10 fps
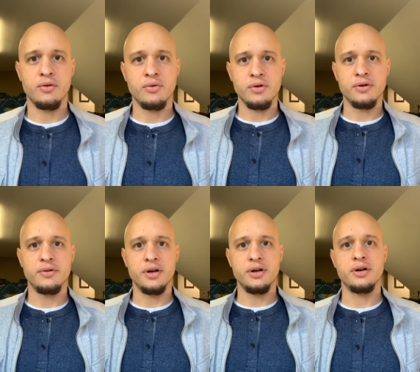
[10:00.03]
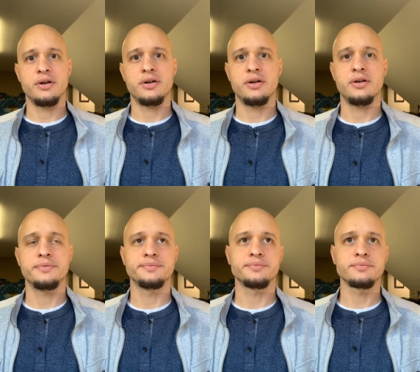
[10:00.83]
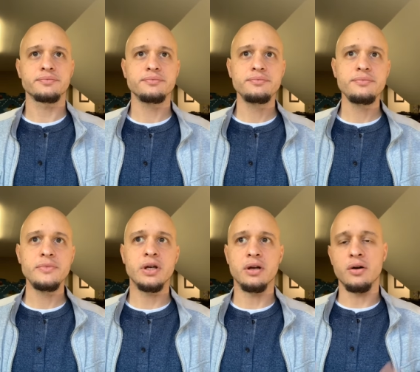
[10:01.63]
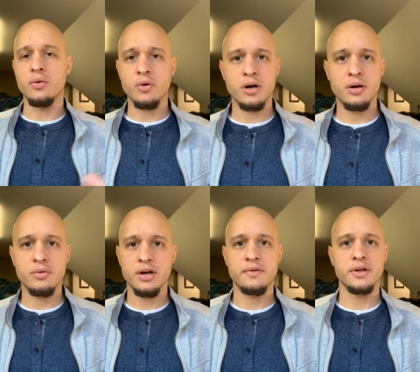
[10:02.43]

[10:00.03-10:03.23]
or their aura, whatever